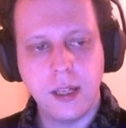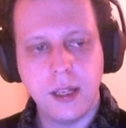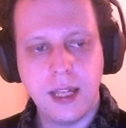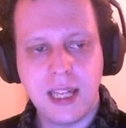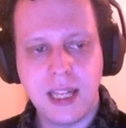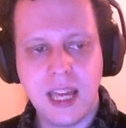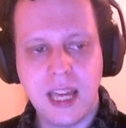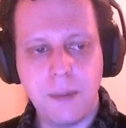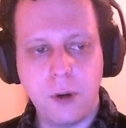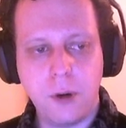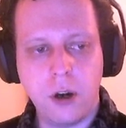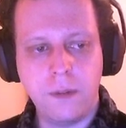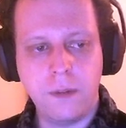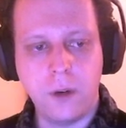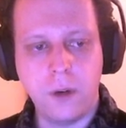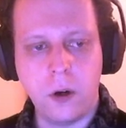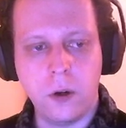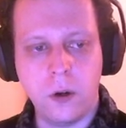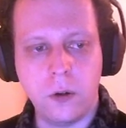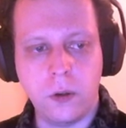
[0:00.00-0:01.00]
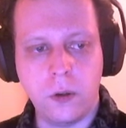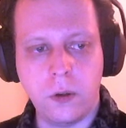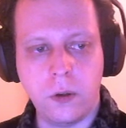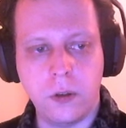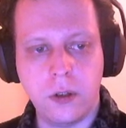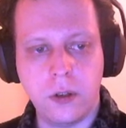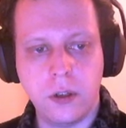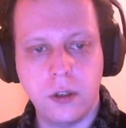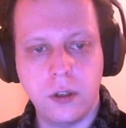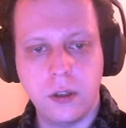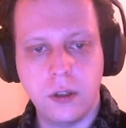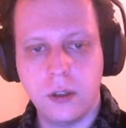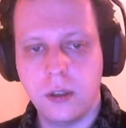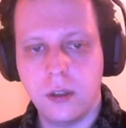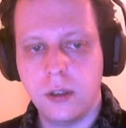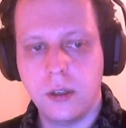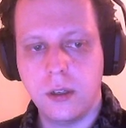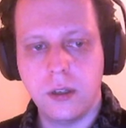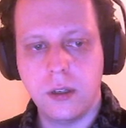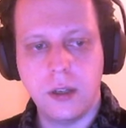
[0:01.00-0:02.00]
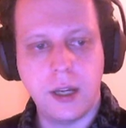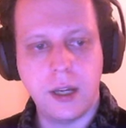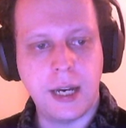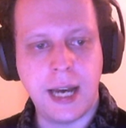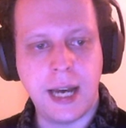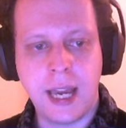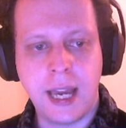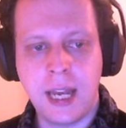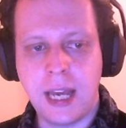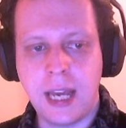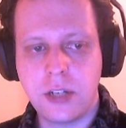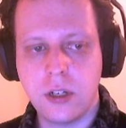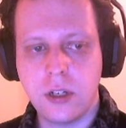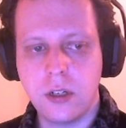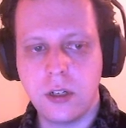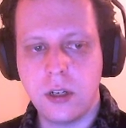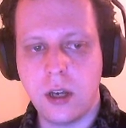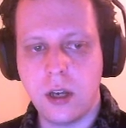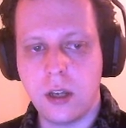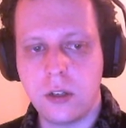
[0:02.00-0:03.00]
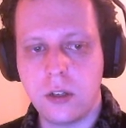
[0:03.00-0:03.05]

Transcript: Keeper of Old. Connection